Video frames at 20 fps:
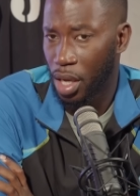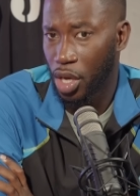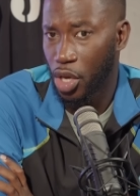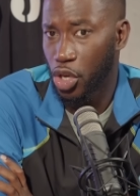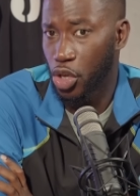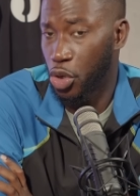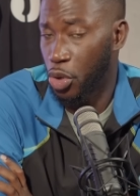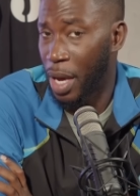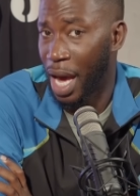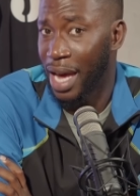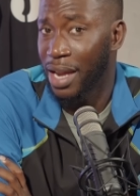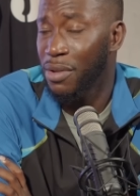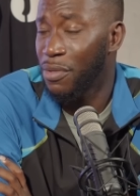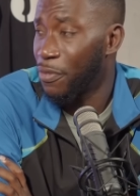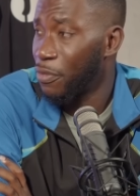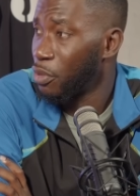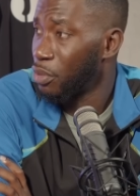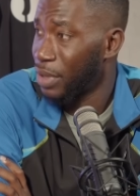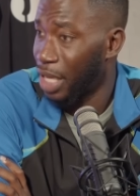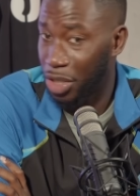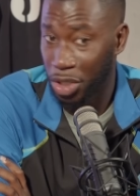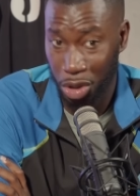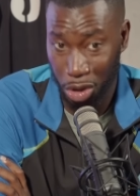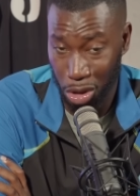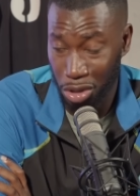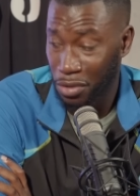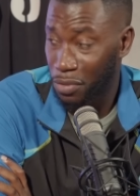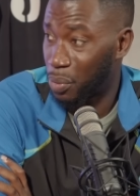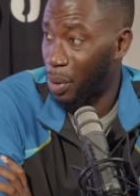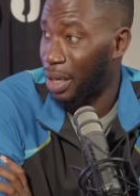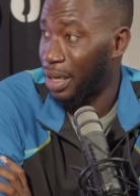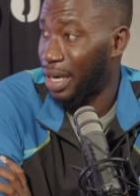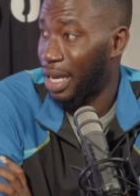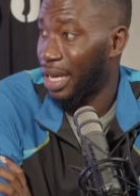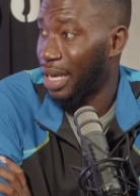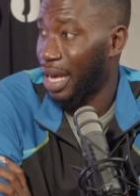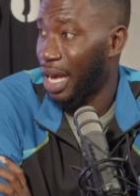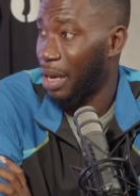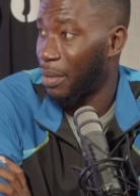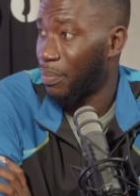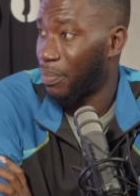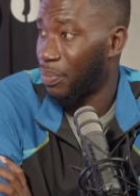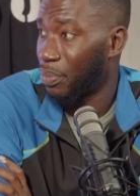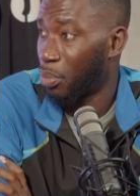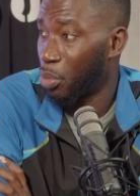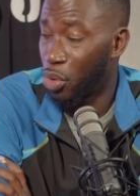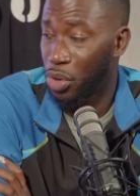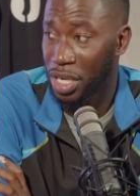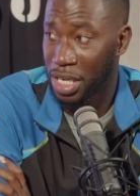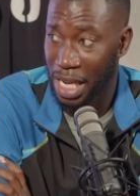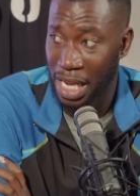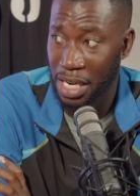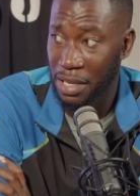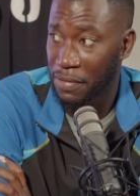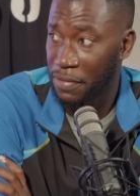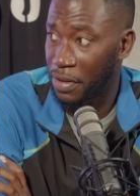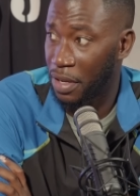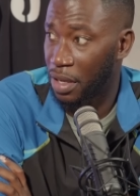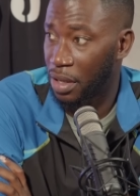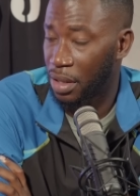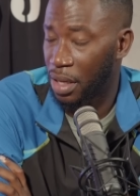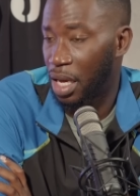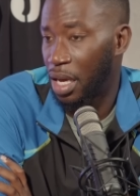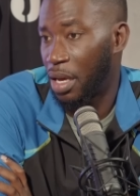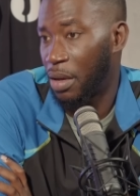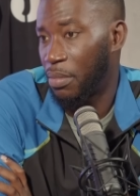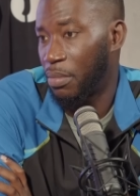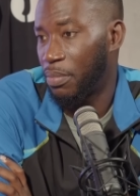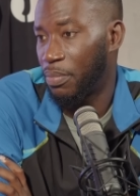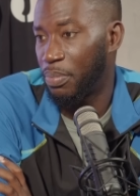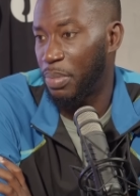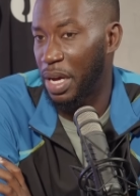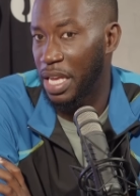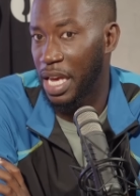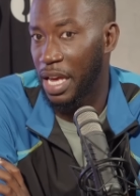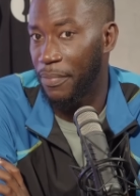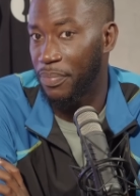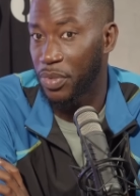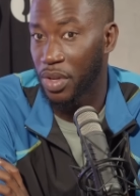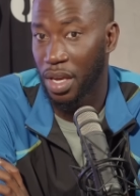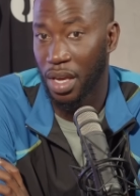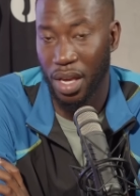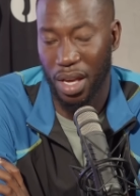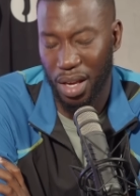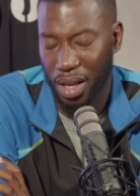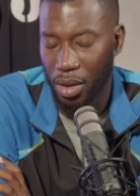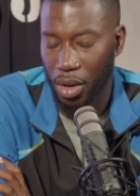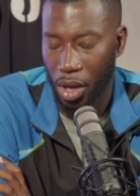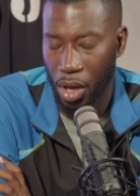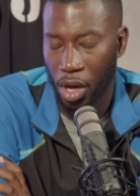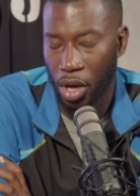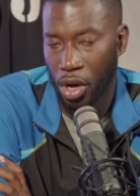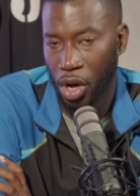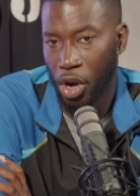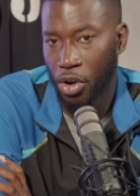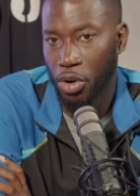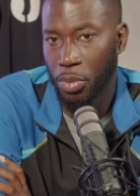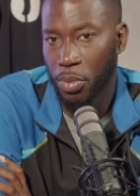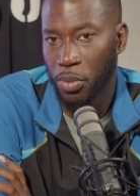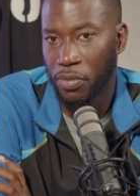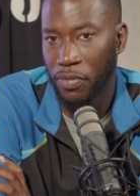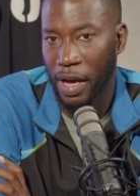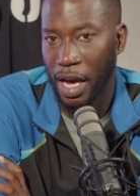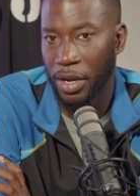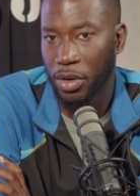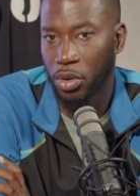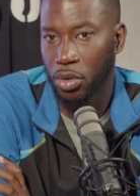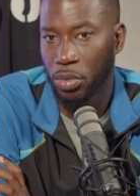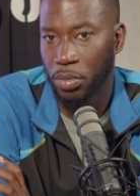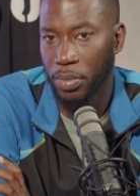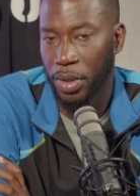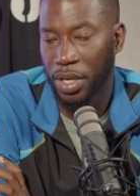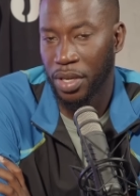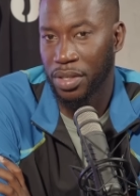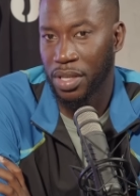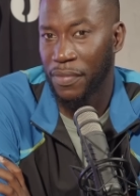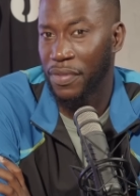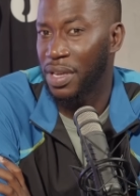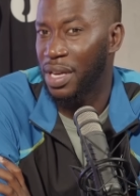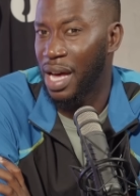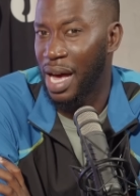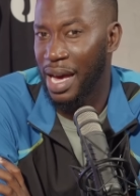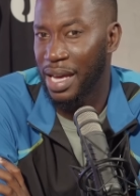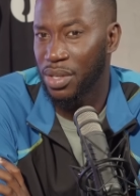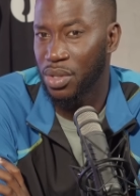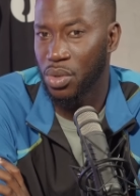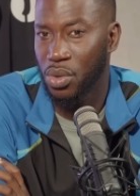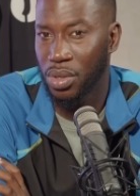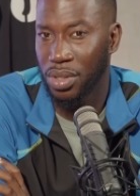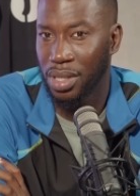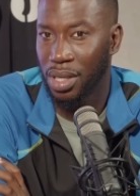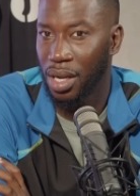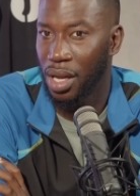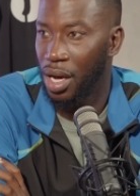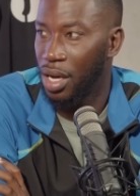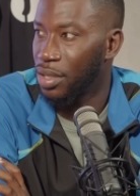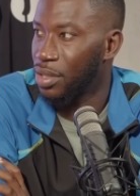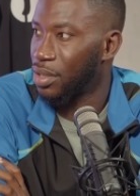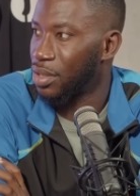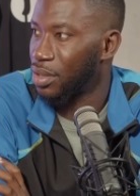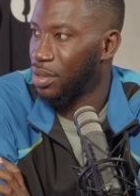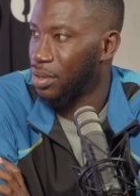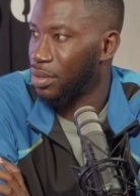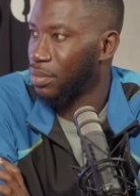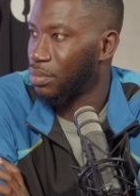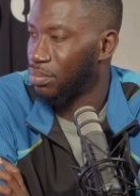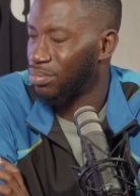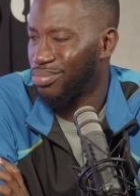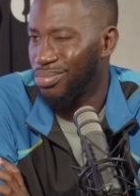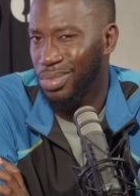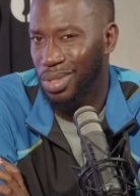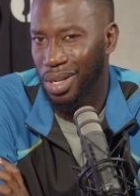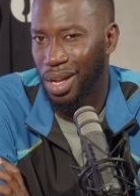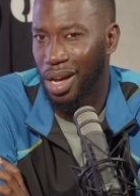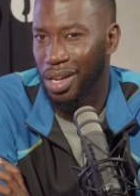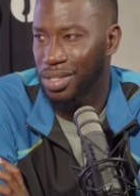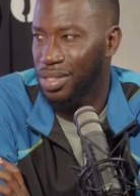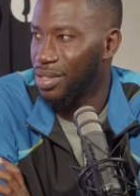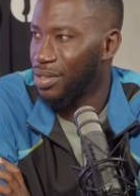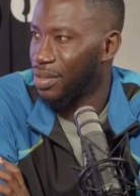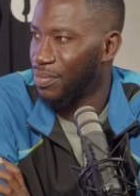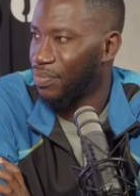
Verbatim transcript: you kind of thought they should have won that yeah, game yeah, more yeah. than anything. Um, Absolutely. But yeah, ho- horrible final because mm. I think Kuyt scored the last last, last night